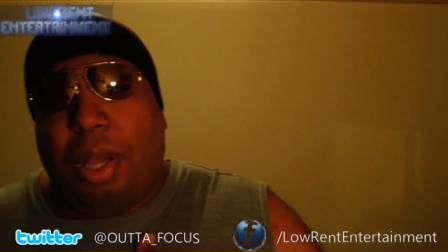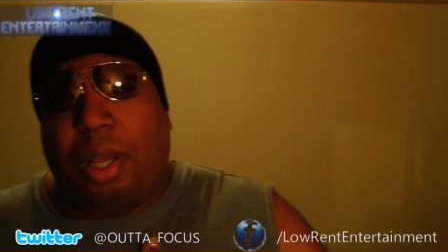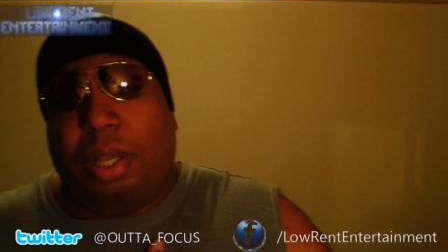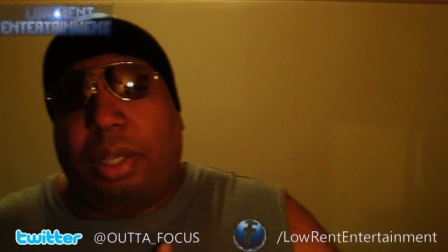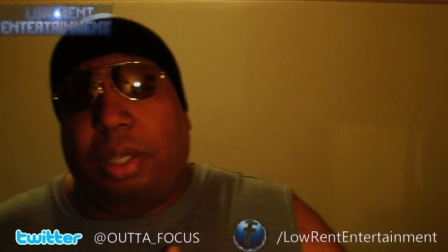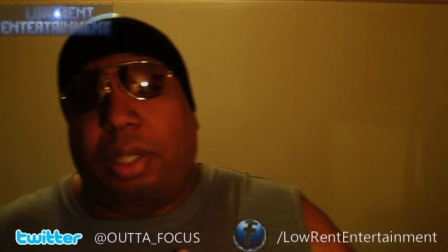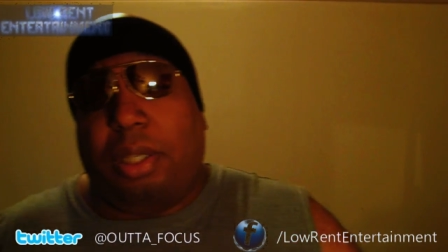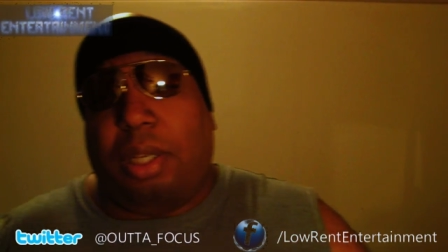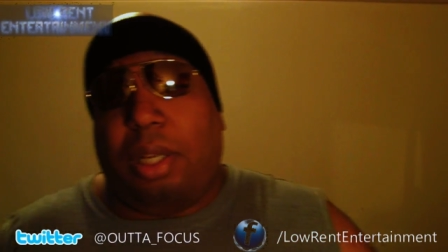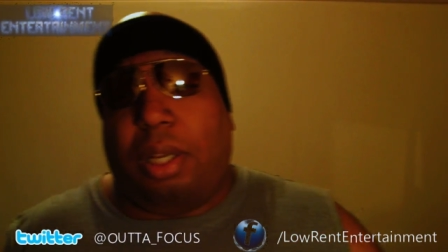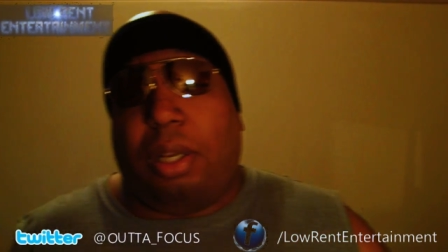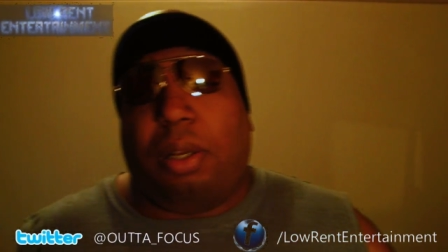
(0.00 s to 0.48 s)

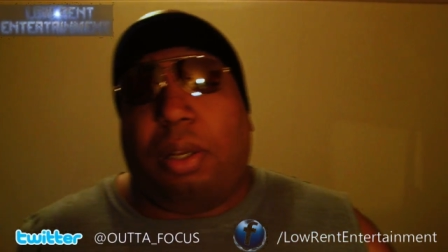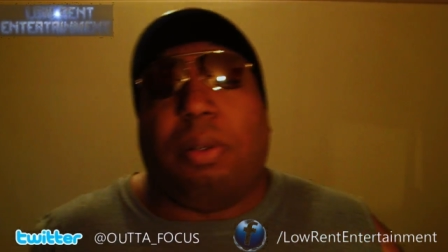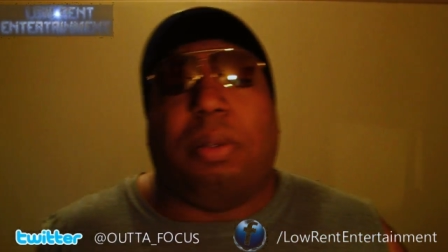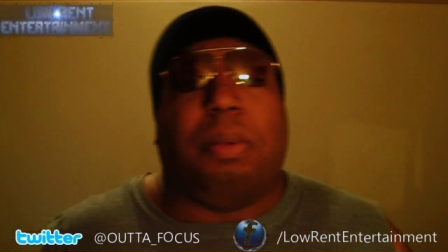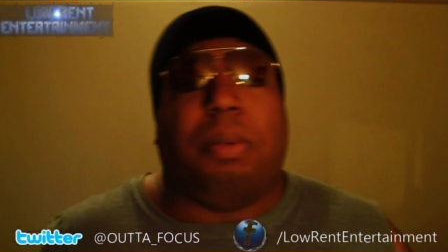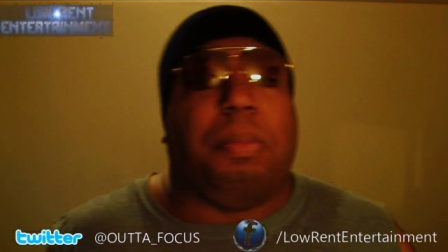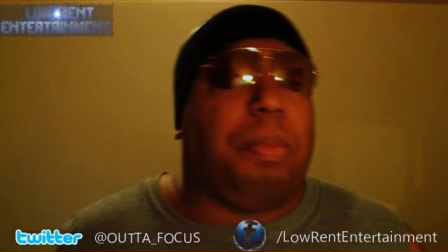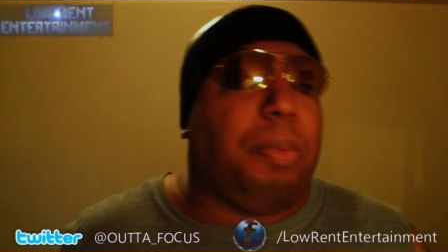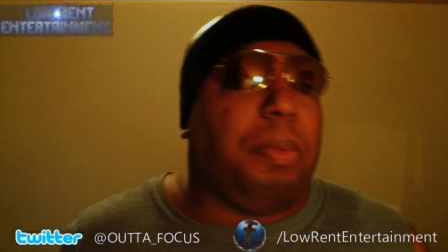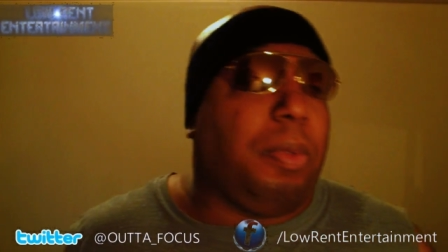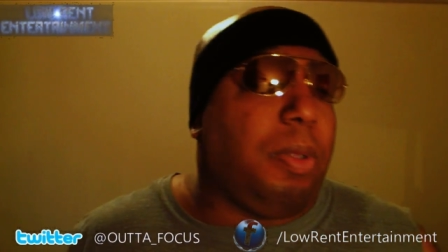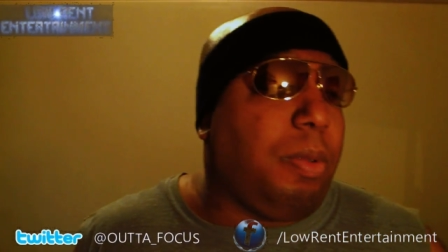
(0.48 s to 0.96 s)
You know,
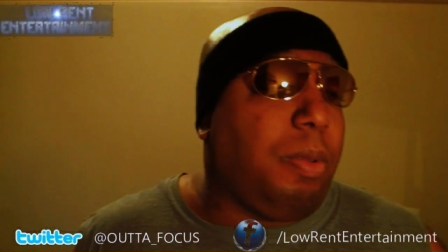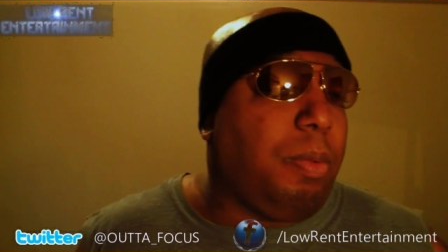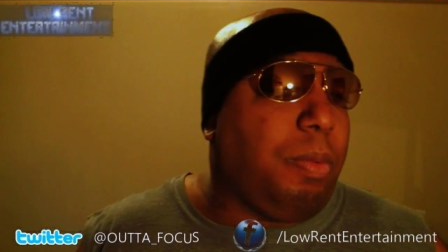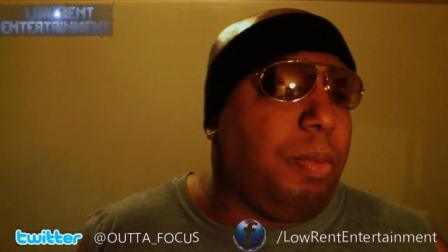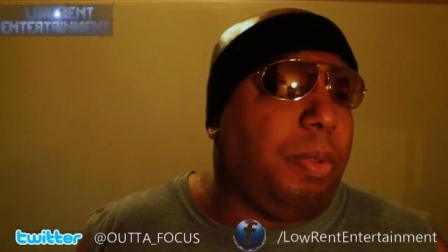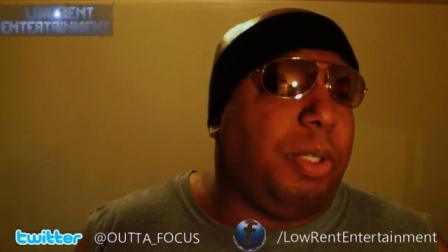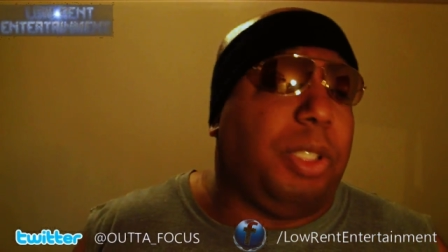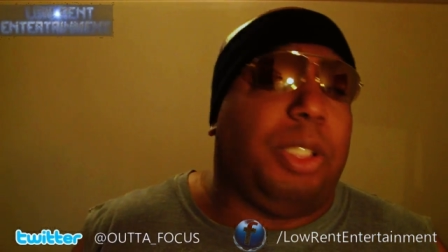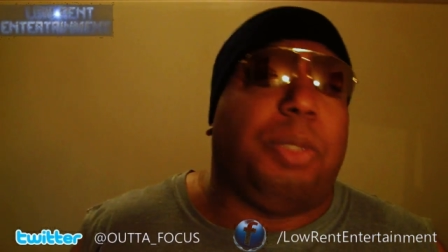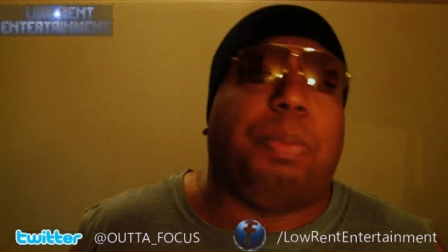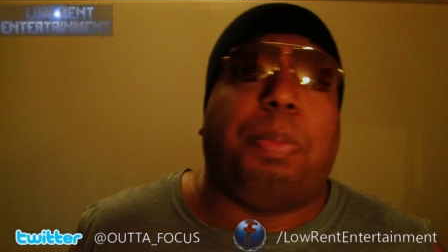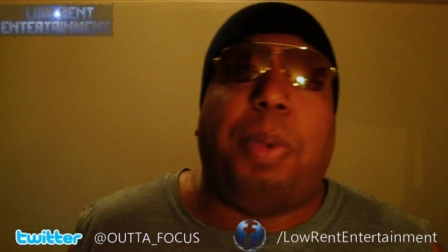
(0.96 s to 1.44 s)

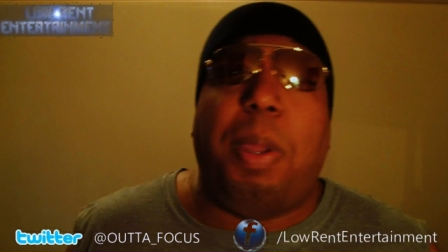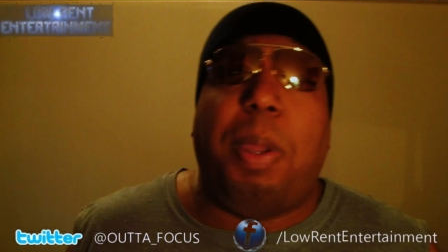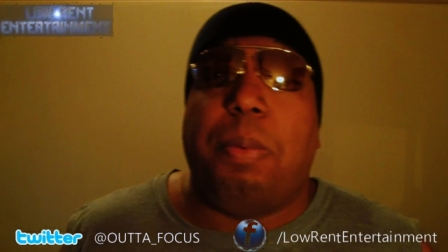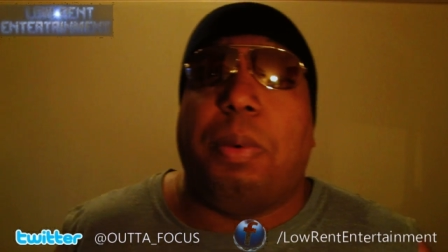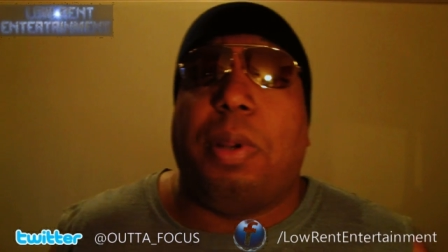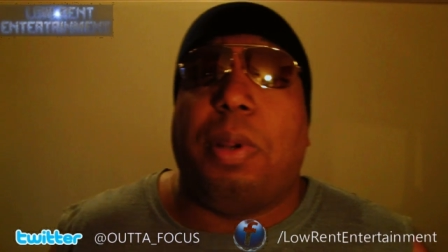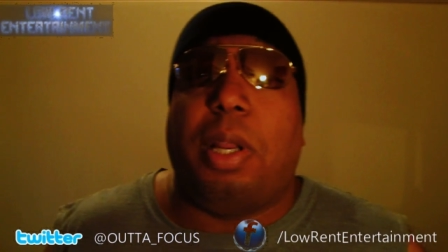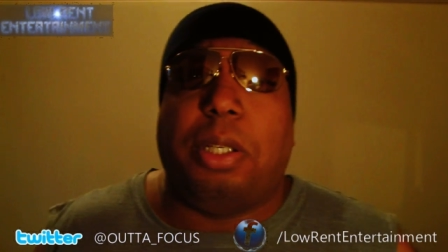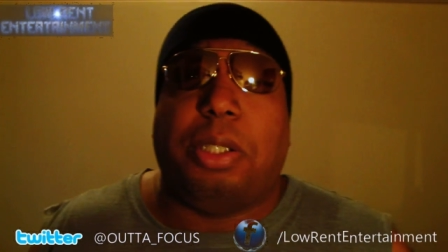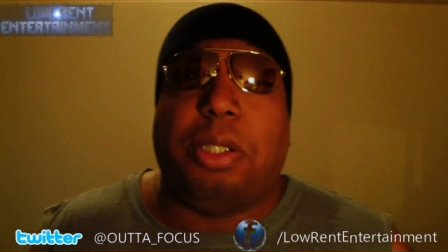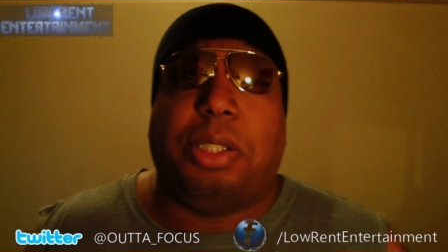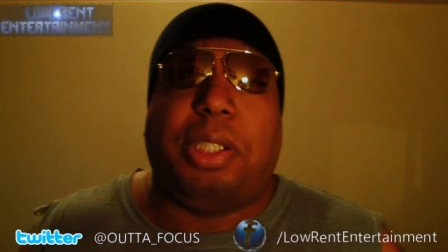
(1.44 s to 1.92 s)
what
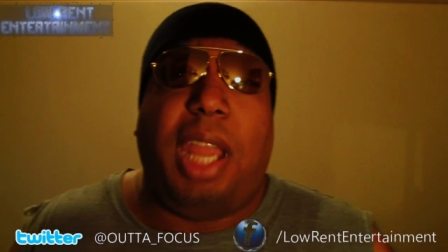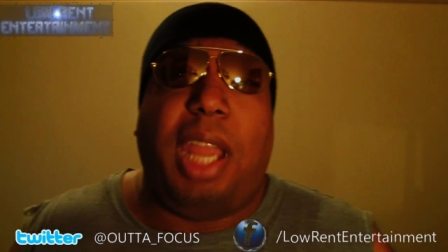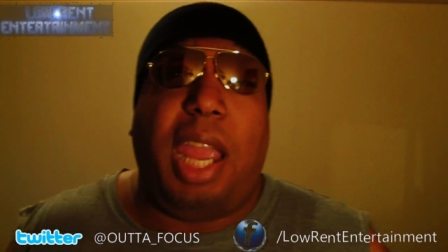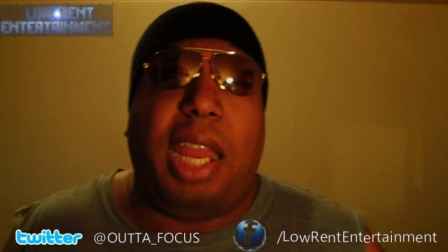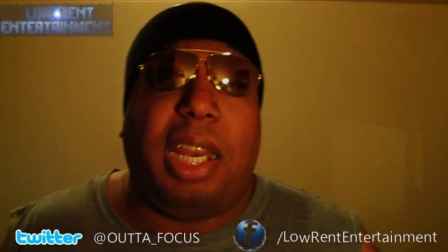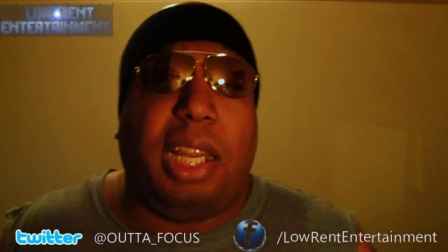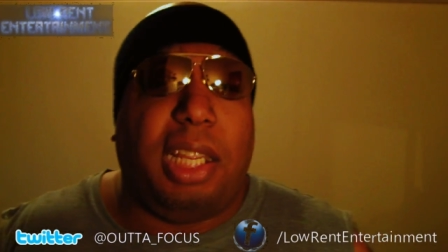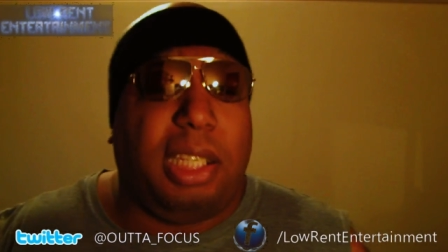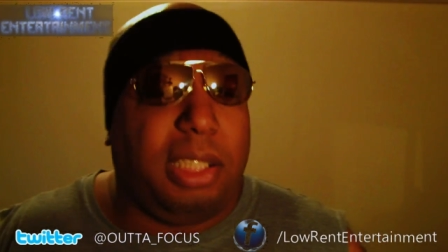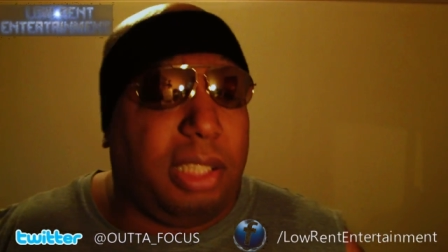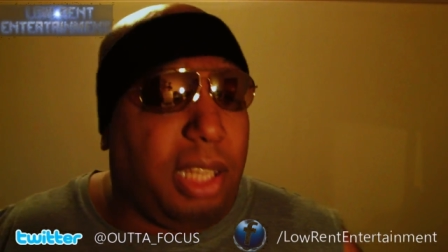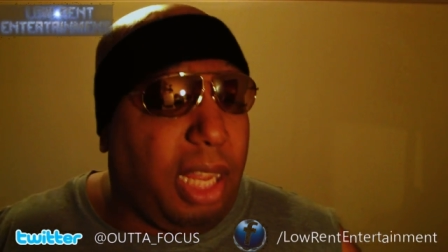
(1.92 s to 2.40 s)
people
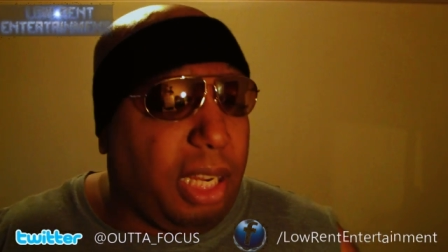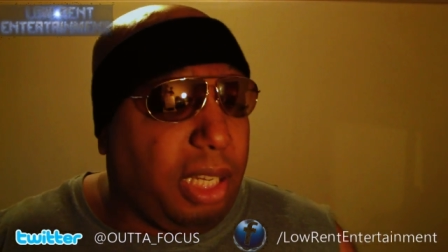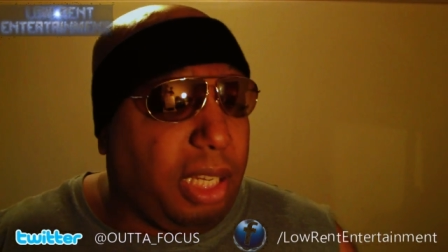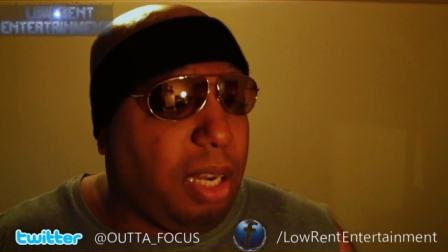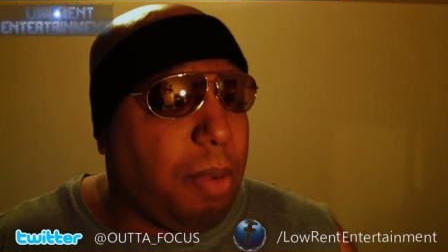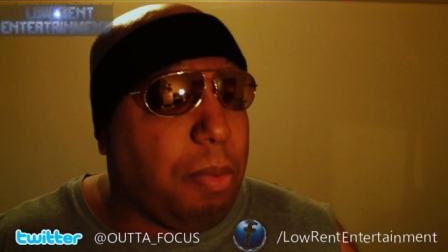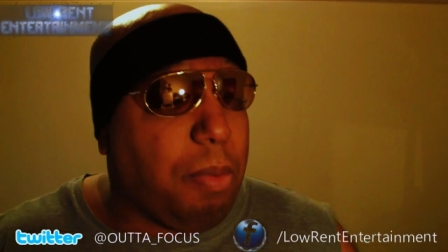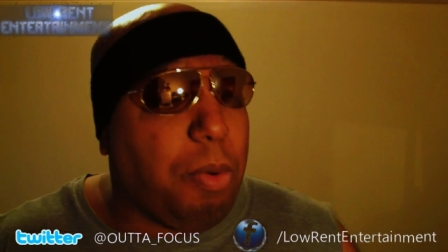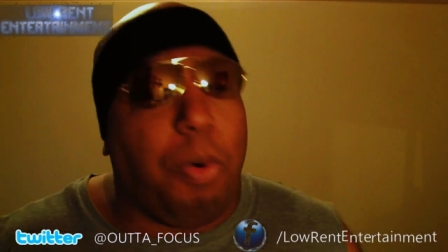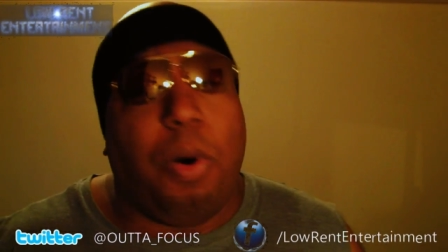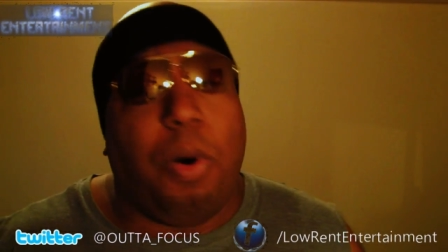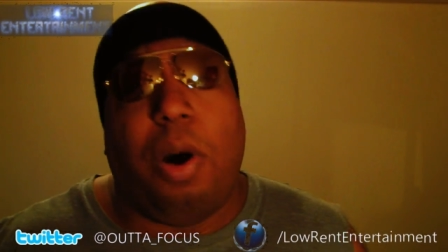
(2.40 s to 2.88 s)
understand is, like,
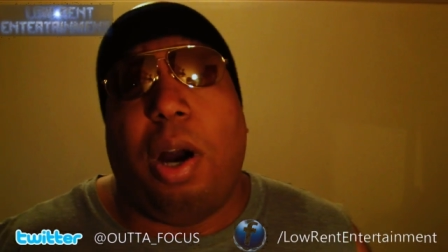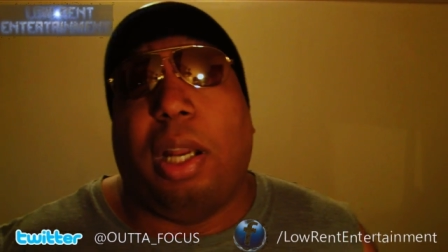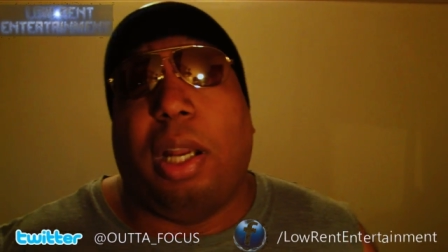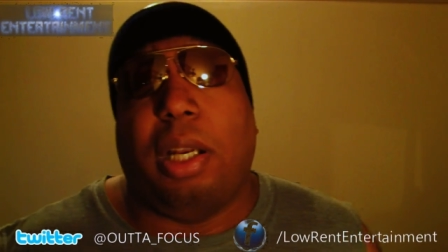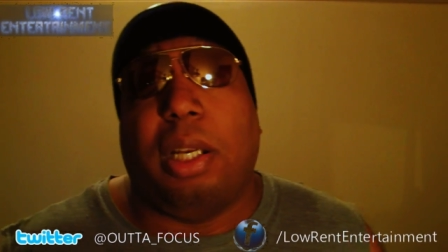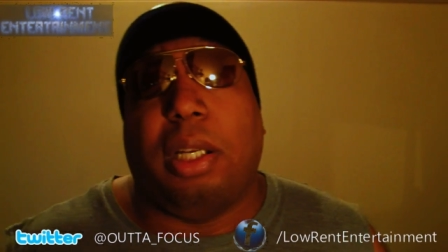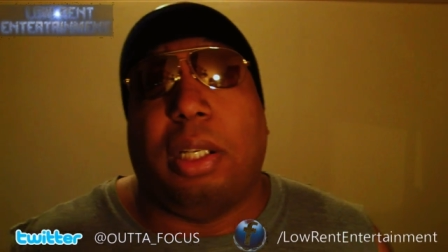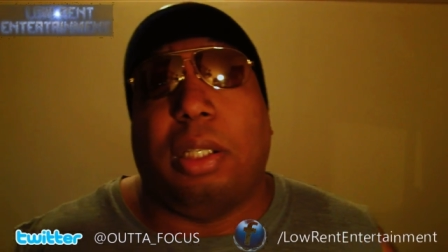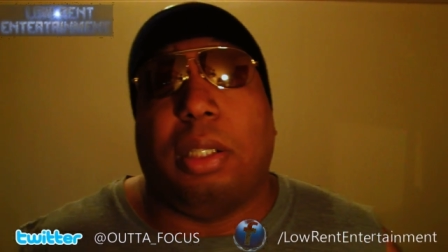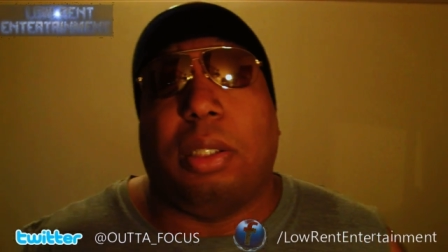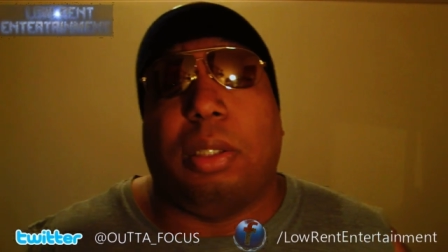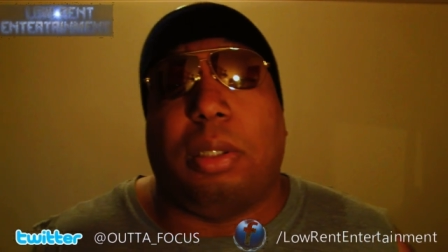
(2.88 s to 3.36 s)
number
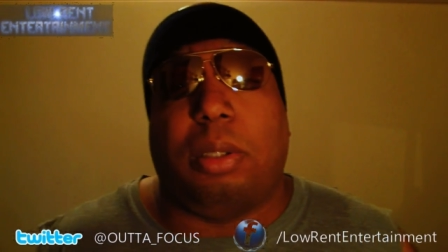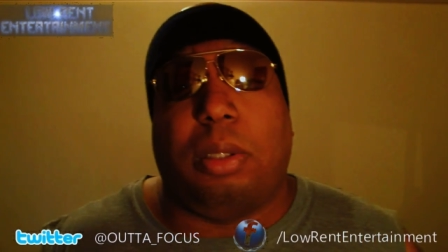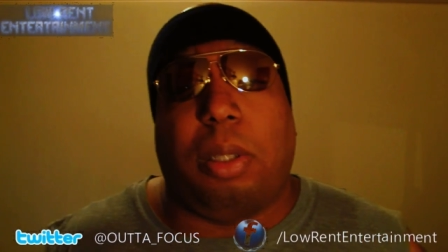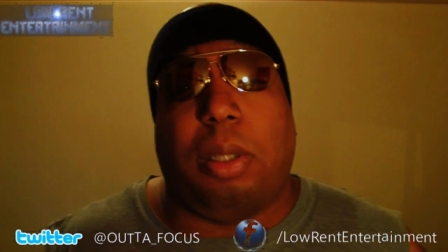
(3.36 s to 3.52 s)
one,